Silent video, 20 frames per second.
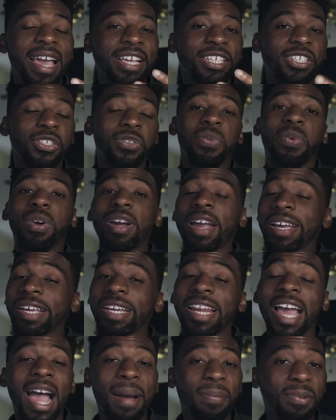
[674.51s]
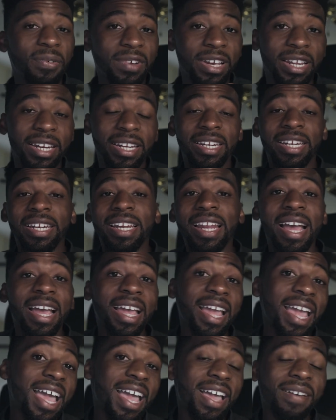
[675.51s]
as to where I can operate it and not
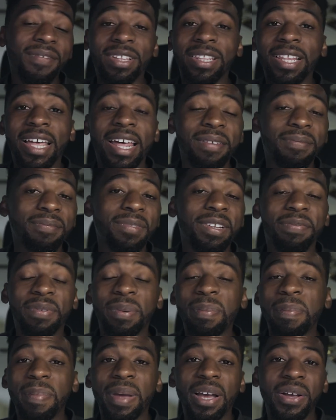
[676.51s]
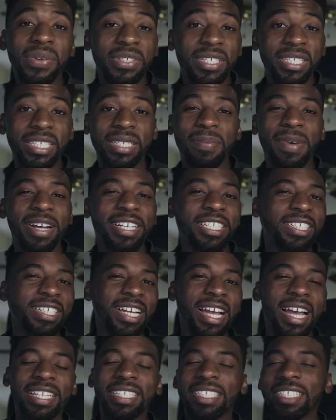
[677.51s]
have a lot of different bounces in my
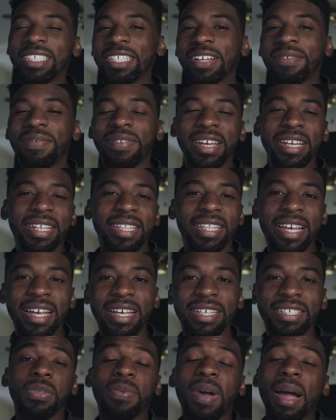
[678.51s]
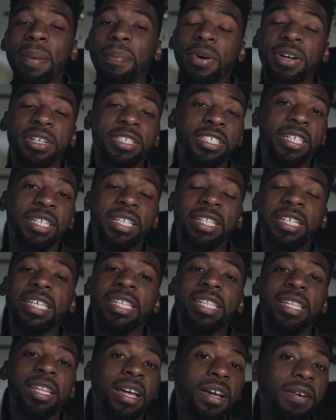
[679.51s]
shots and stuff like that. So I personally
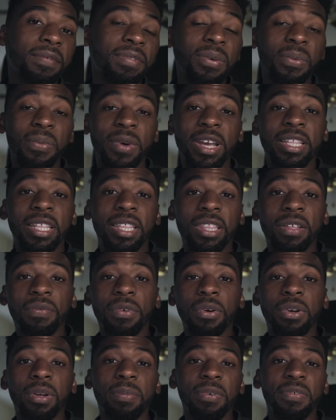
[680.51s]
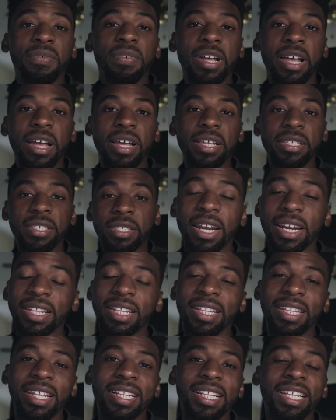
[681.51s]
love the weight that the Ronin provides.
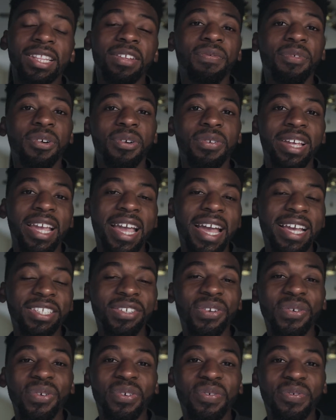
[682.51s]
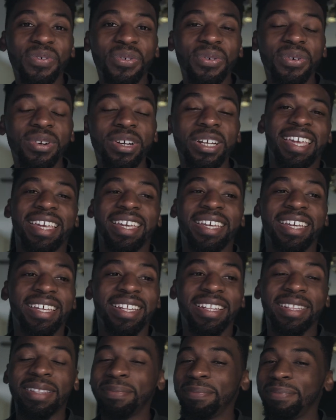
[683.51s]
Another thing that the Ronin has going for it,
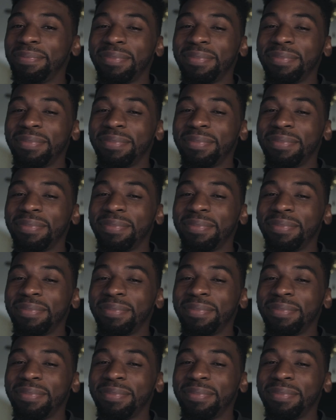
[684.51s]
and